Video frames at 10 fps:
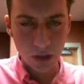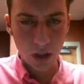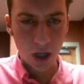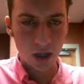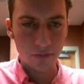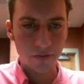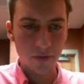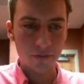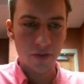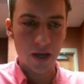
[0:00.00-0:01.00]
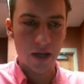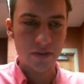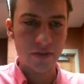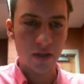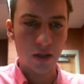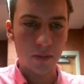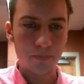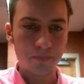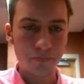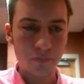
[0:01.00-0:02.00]
off of that. Um,
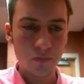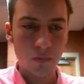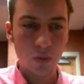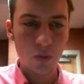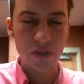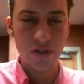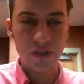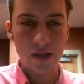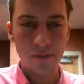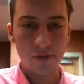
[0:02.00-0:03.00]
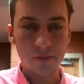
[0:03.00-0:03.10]
resistance level.